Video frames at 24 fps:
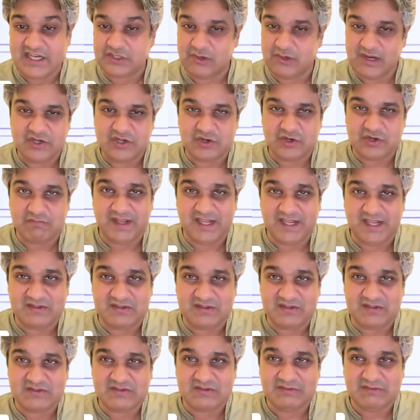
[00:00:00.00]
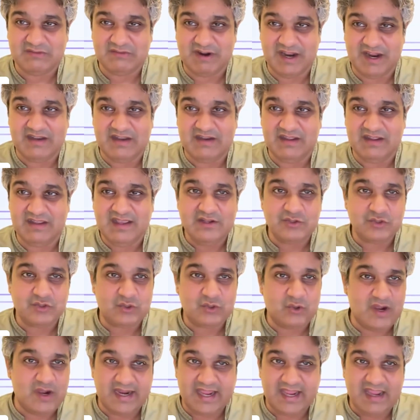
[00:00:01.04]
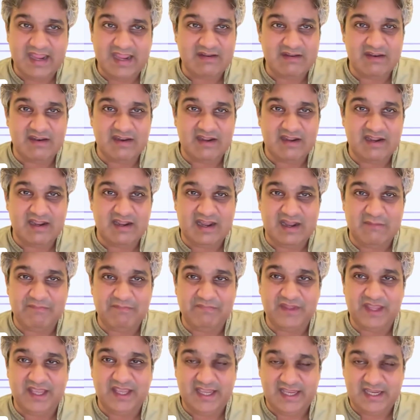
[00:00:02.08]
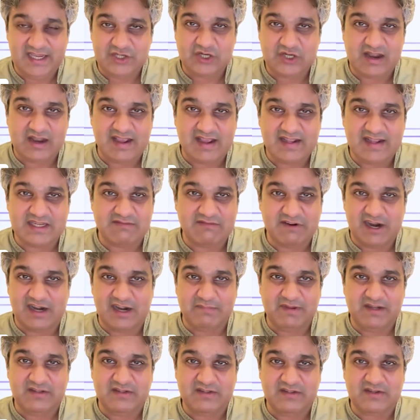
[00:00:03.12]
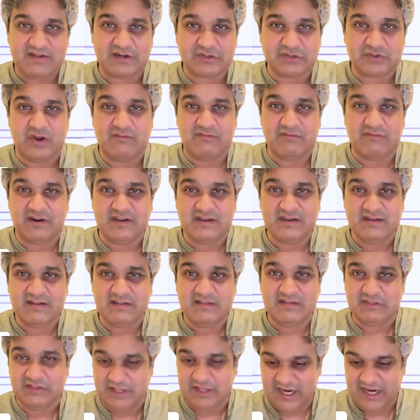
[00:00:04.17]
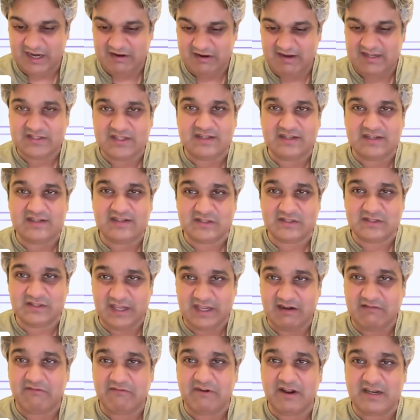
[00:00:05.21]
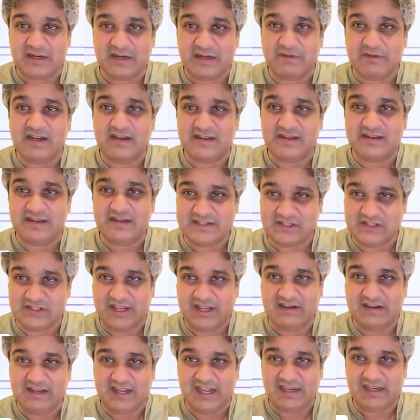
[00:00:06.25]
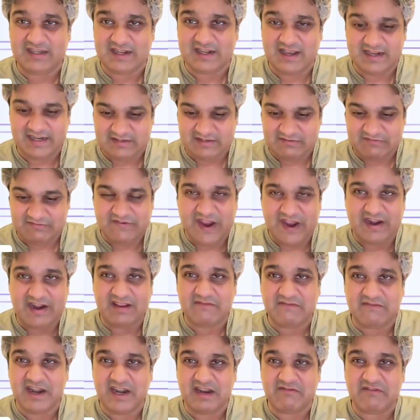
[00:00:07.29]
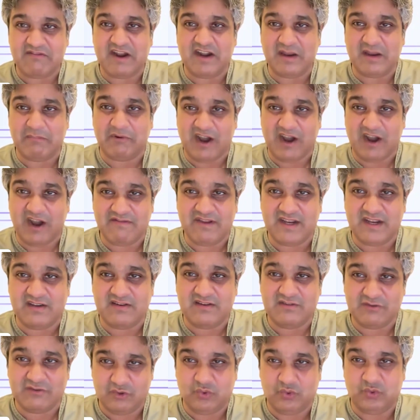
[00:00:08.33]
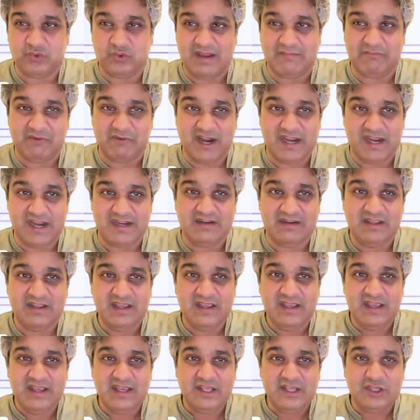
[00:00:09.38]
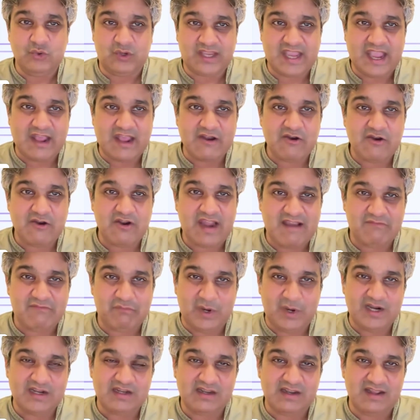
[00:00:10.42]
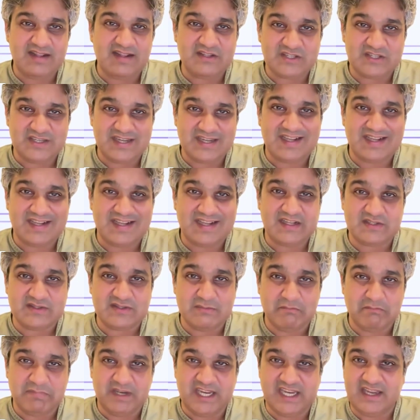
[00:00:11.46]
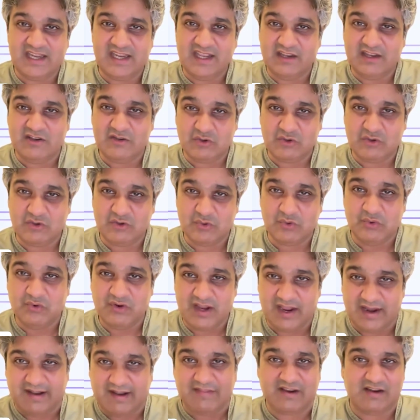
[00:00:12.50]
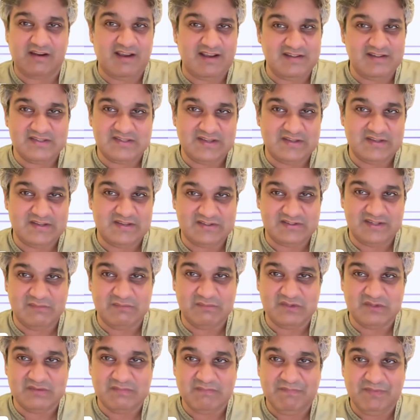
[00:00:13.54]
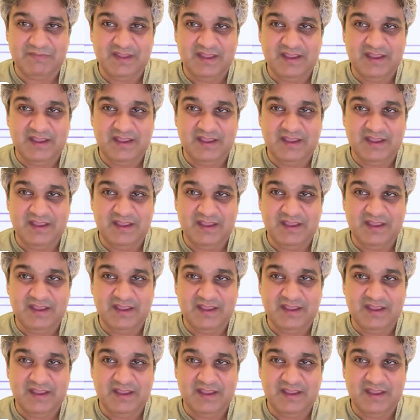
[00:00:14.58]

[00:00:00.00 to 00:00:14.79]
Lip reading: isolation piece, right? So again, each client's environments are sovereign. Their incidents, their vulnerabilities, their data is very, very, very private to them, right? You cannot have one client's tickets bleeding into another client's systems.